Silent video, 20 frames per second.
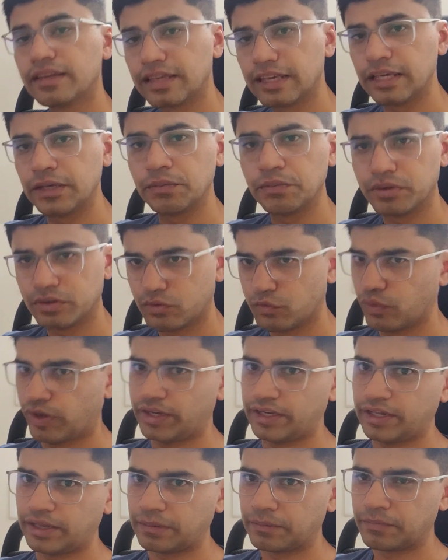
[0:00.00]
Keep
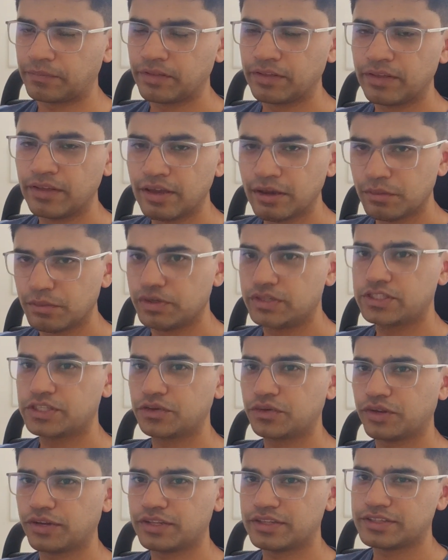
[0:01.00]
waiting.
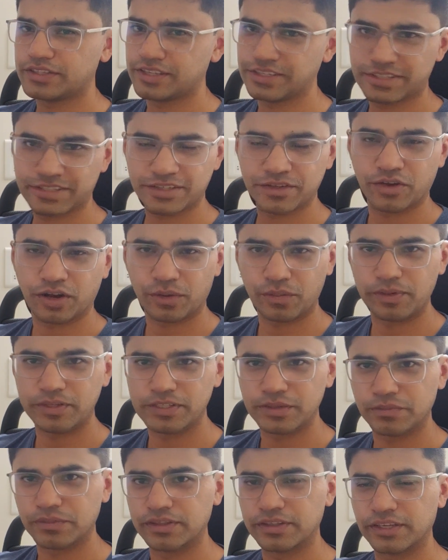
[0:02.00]
Perseverance is going to be
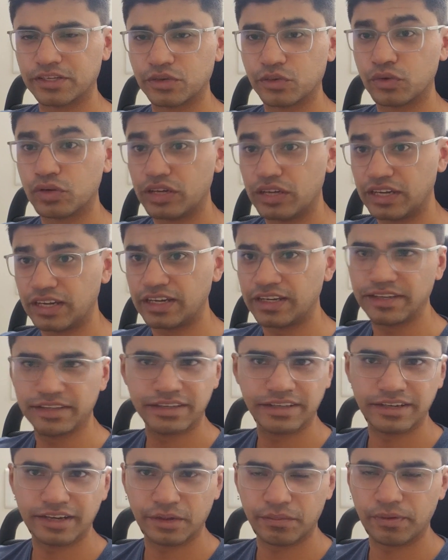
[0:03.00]
something that you need
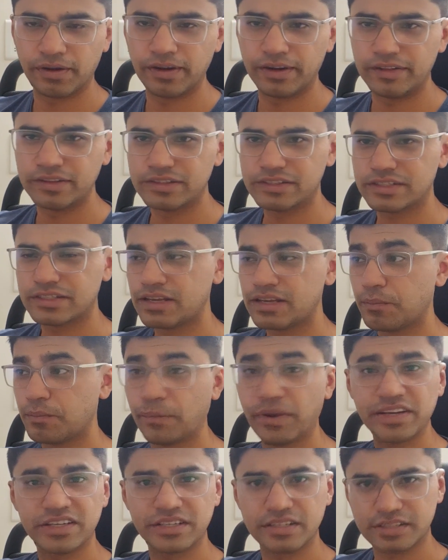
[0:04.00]
in abundance.
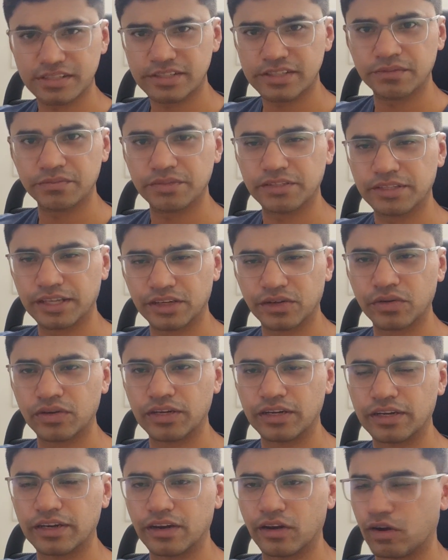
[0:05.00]
Patience is something that you
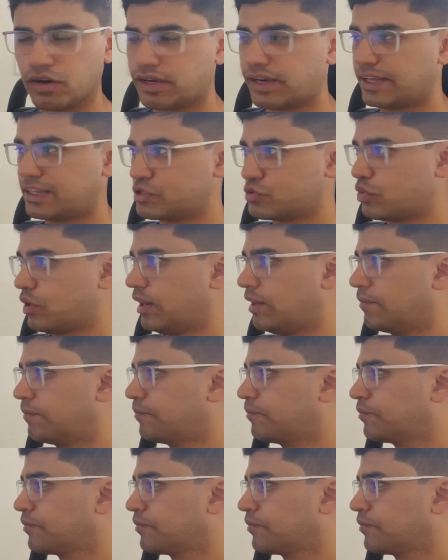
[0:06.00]
need a lot as well.